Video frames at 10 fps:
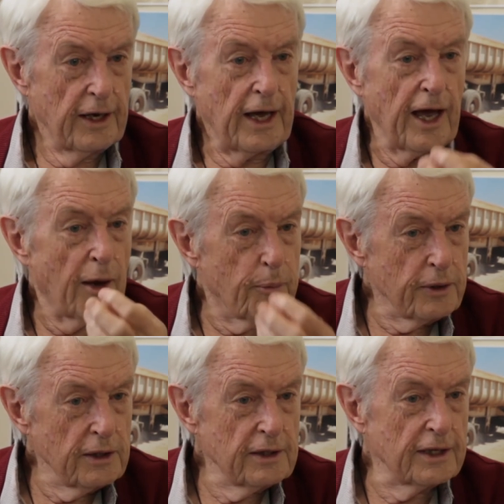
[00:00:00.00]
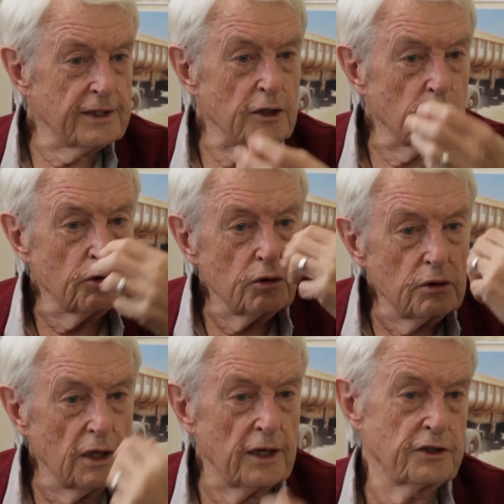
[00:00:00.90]
happy that he could
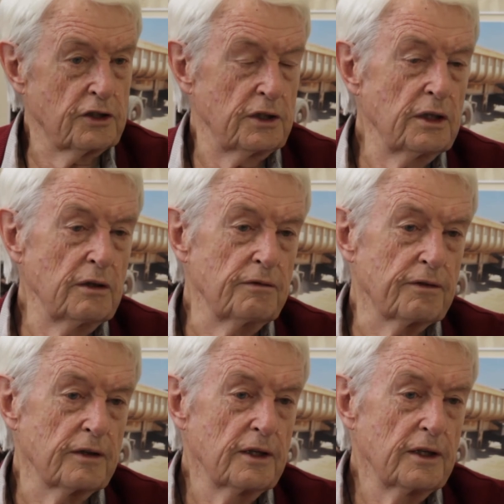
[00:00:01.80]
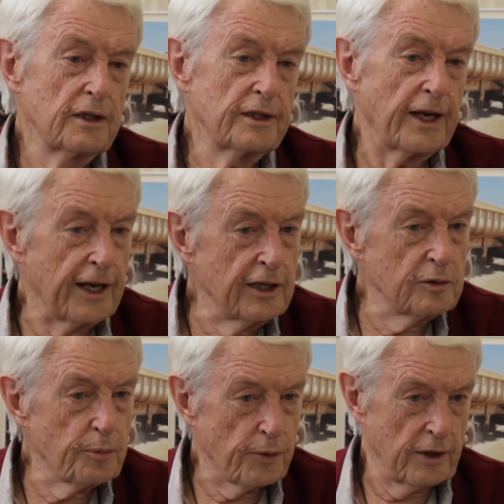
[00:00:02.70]
achieve the
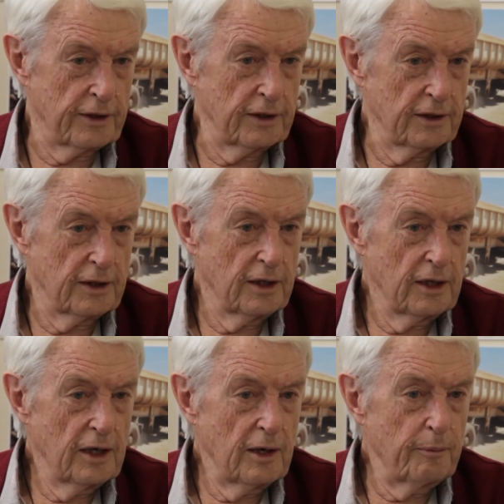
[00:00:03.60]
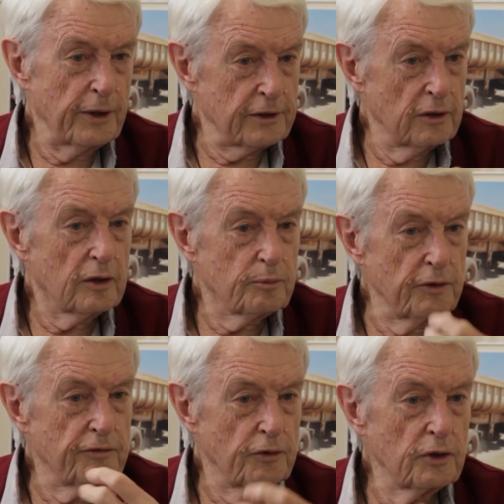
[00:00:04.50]
end product, but not
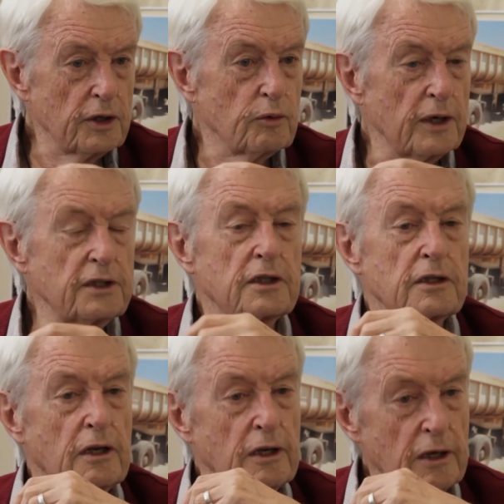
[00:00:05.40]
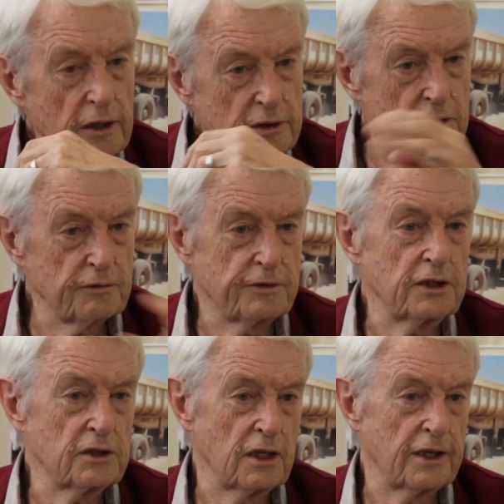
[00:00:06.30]
before he wasted lots of
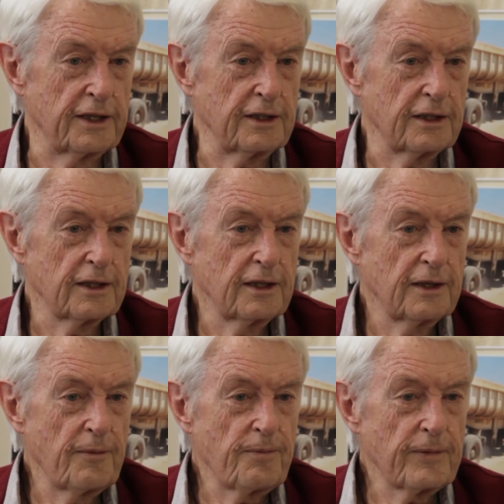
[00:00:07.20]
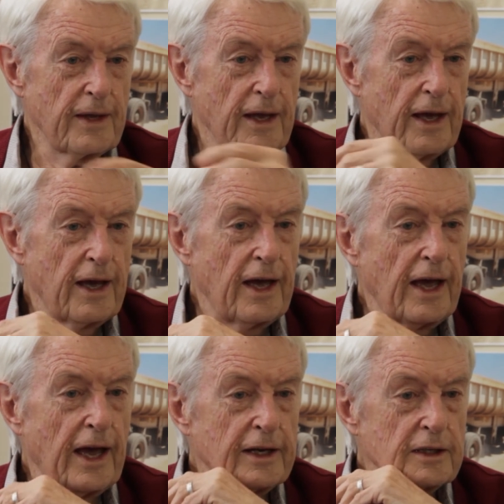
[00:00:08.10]
dieseline
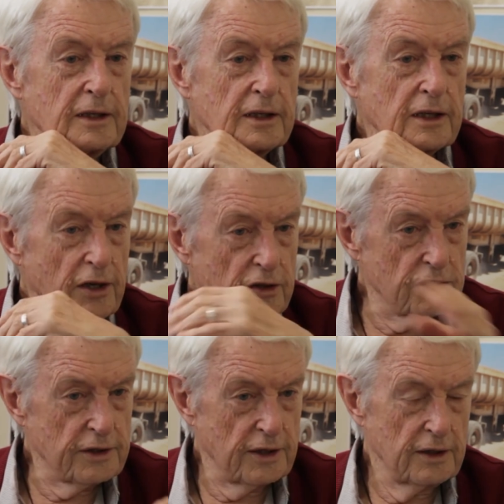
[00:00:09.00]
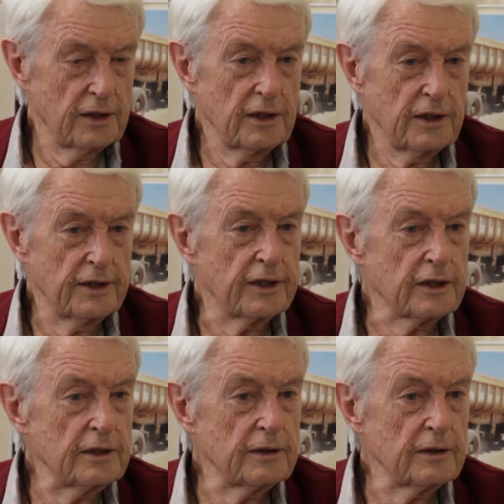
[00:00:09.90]
and crushed the